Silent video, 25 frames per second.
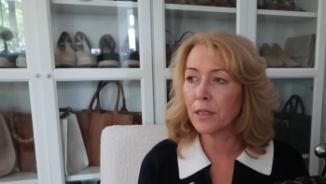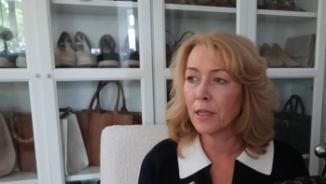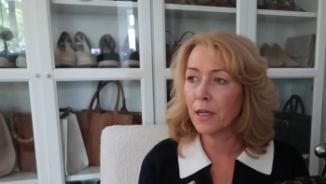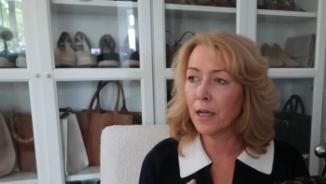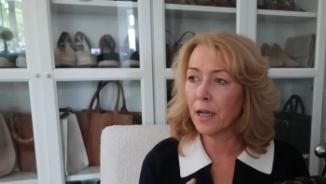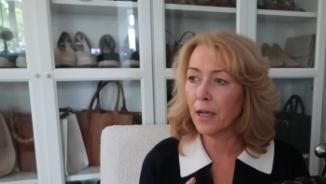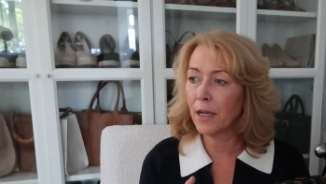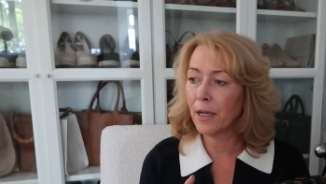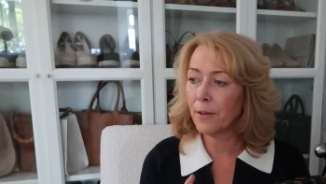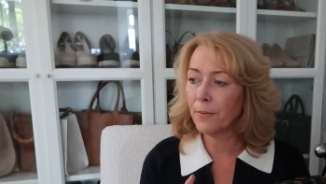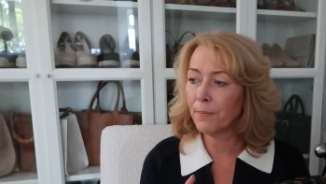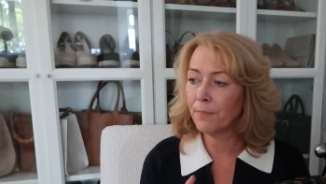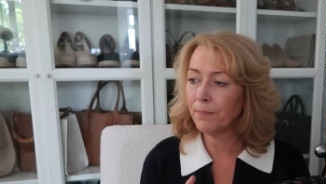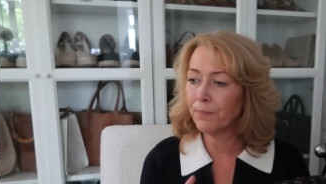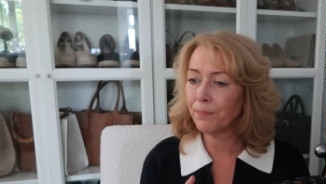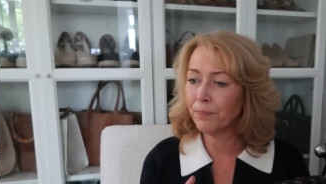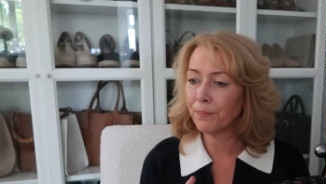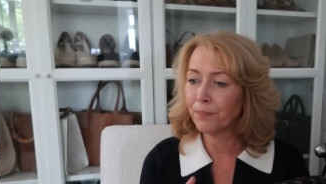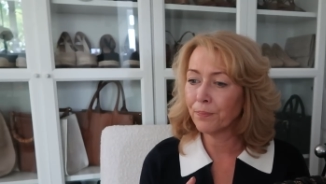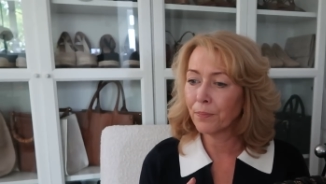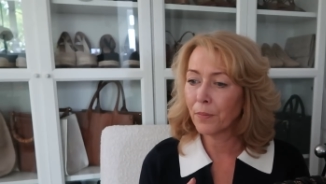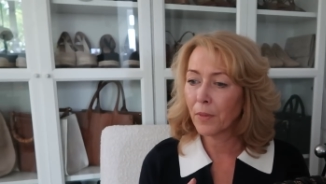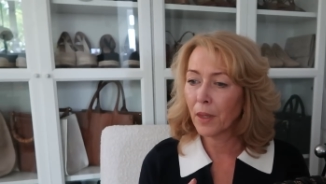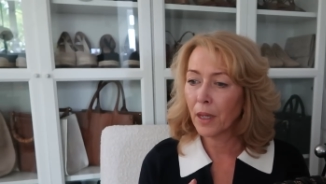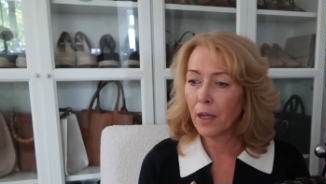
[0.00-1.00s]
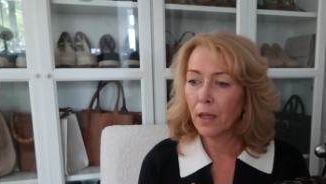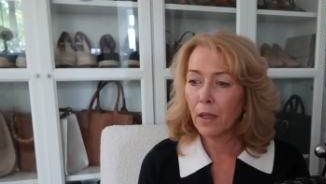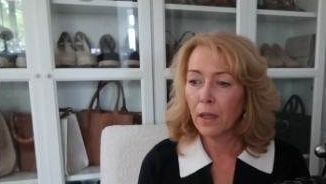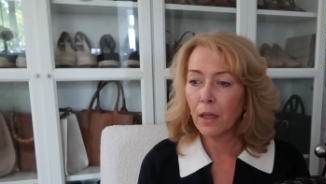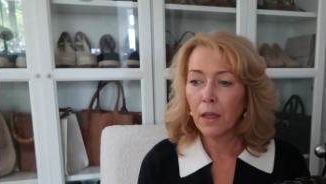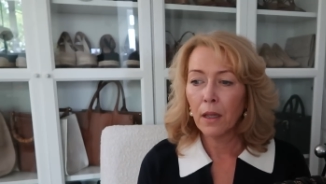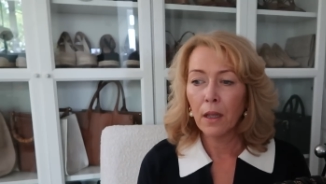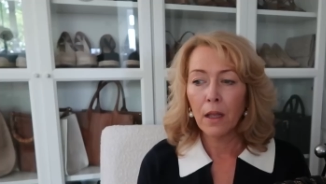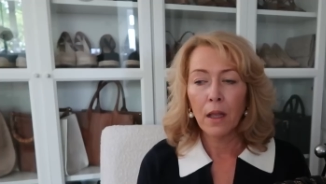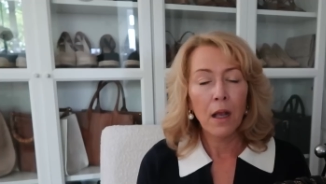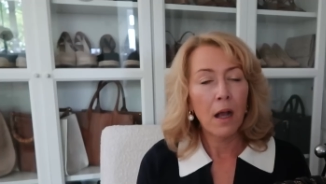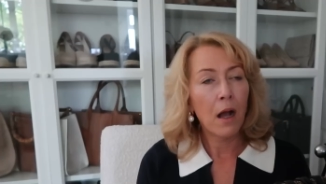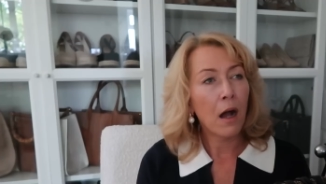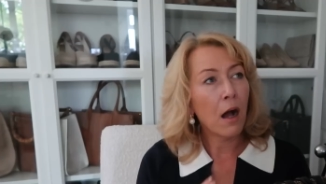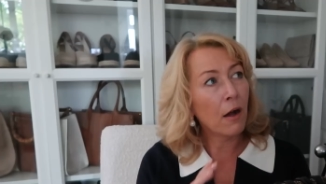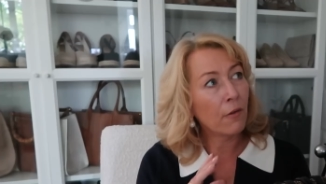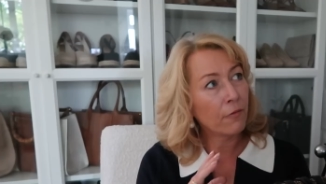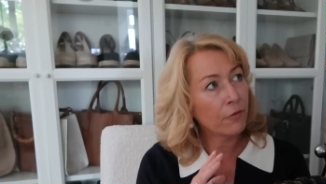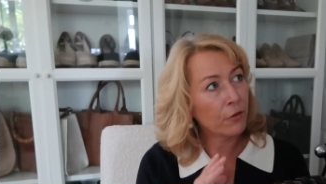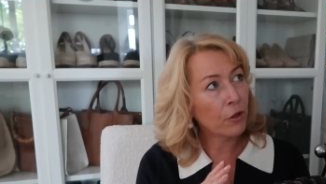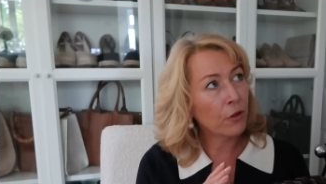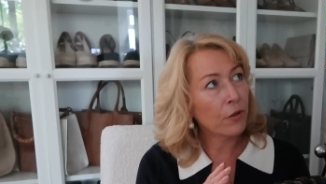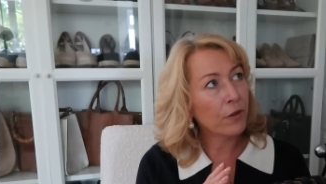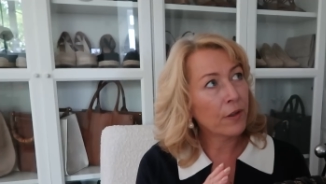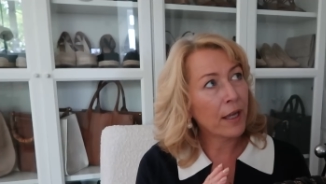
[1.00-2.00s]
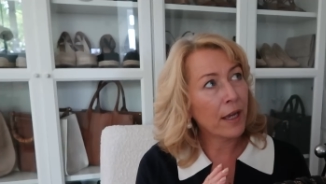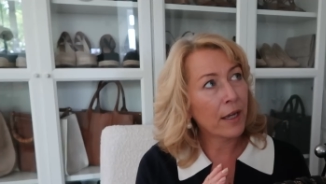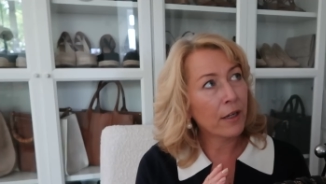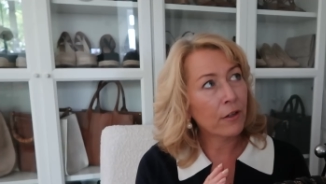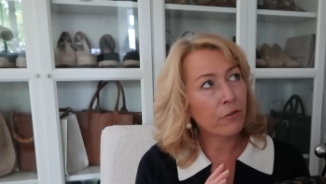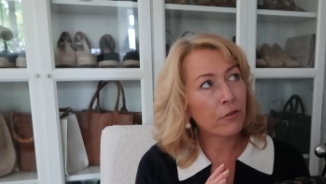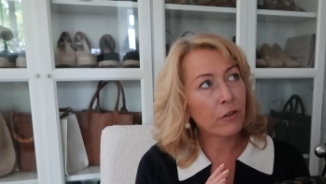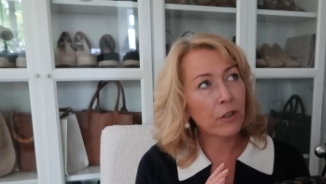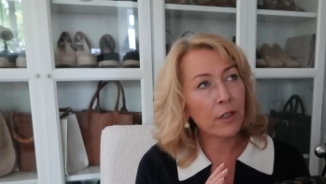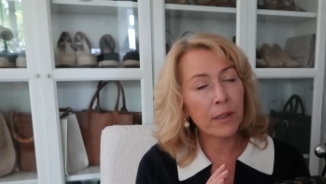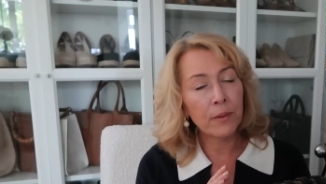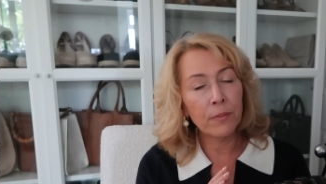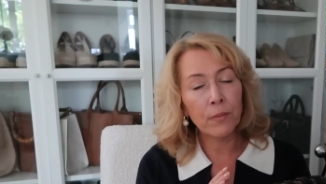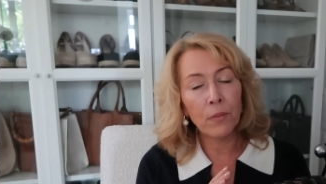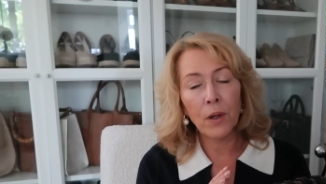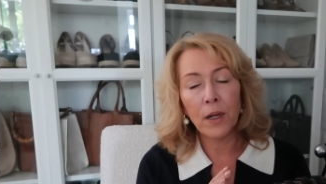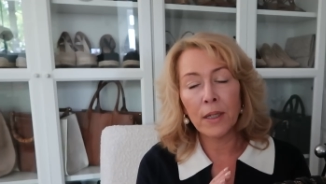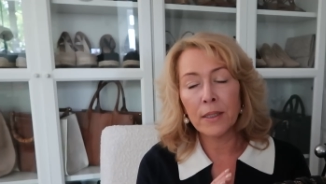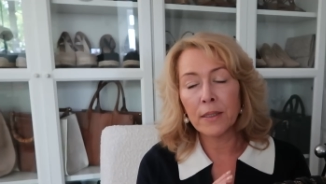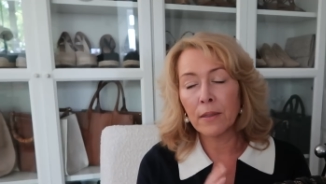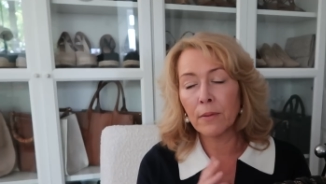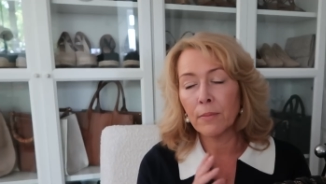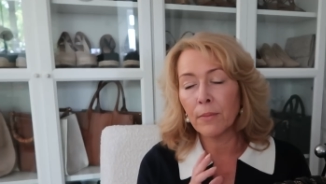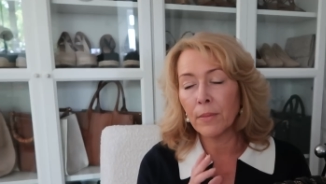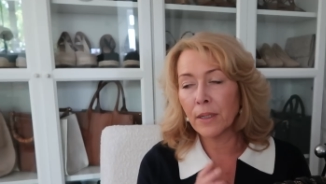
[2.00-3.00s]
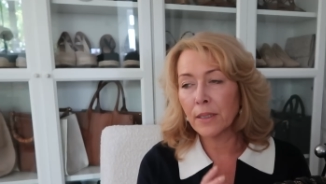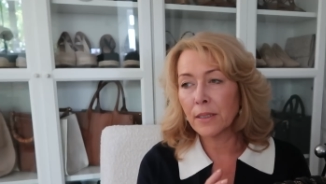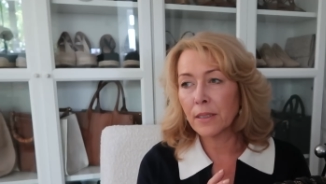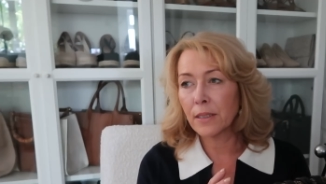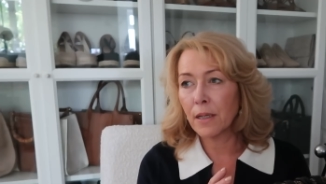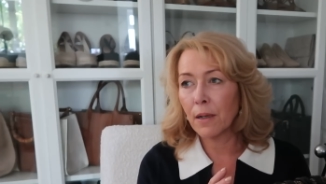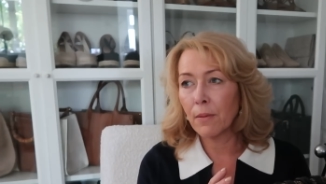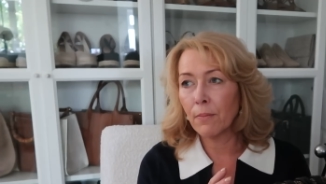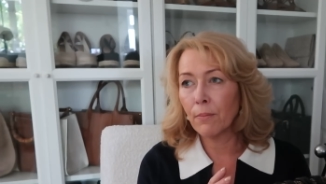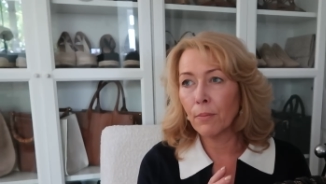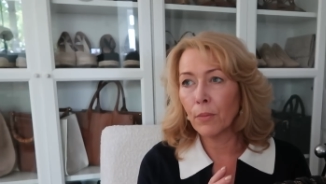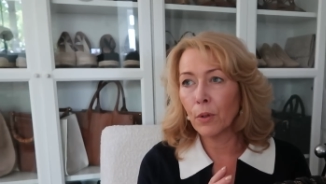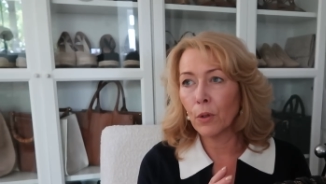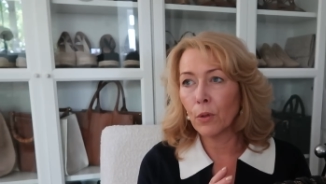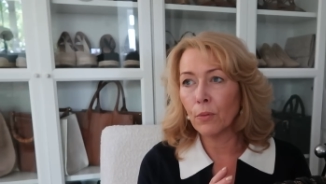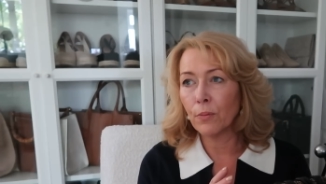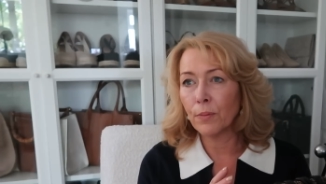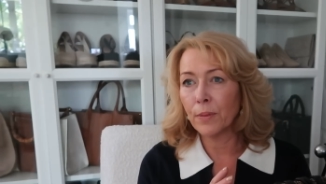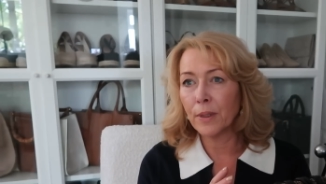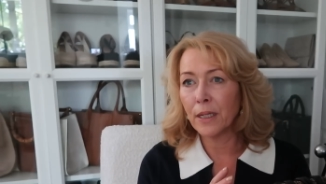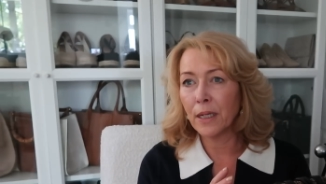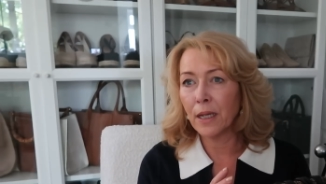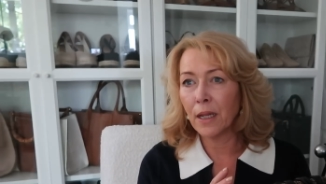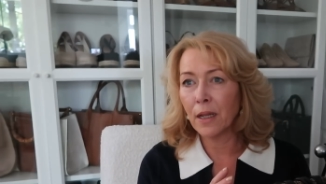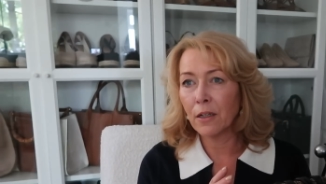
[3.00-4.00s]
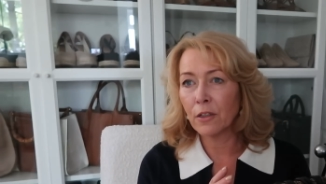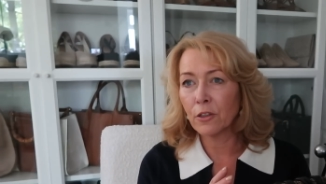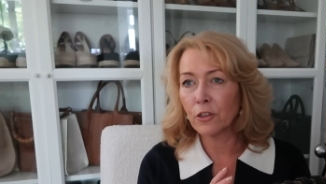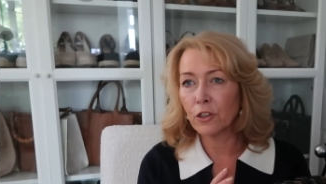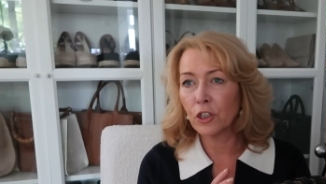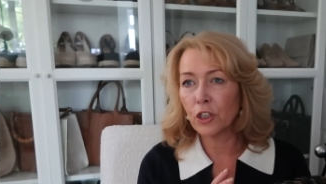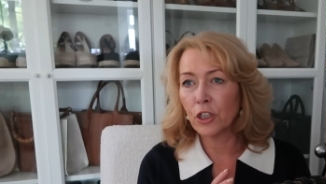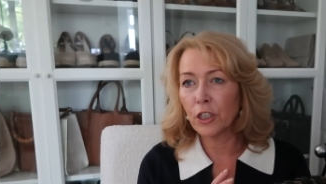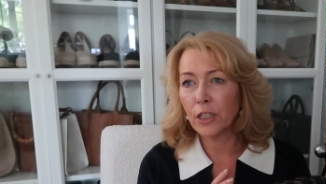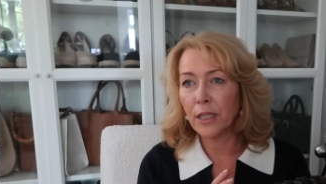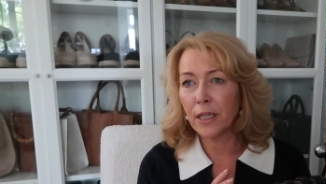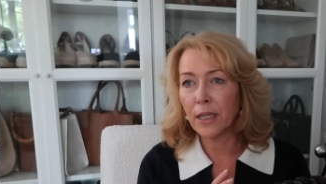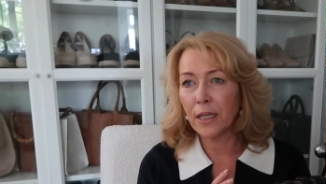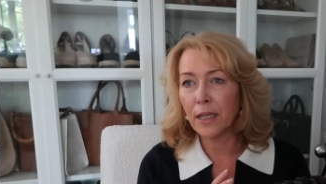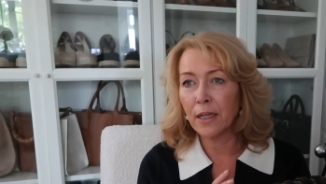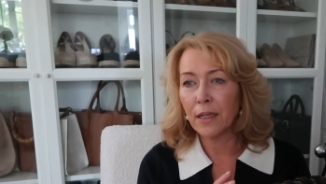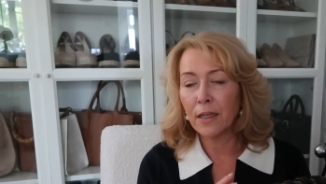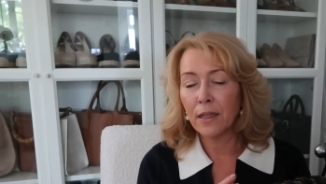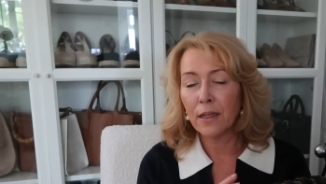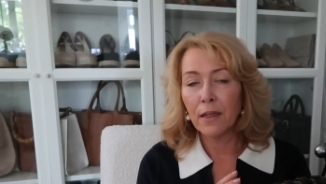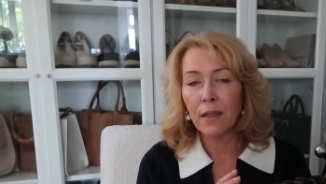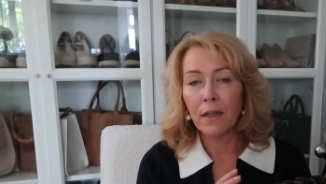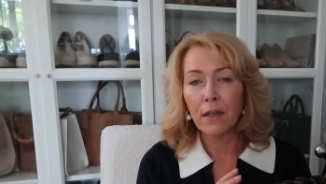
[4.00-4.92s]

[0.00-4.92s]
I've got that cream one that my son bought me last year,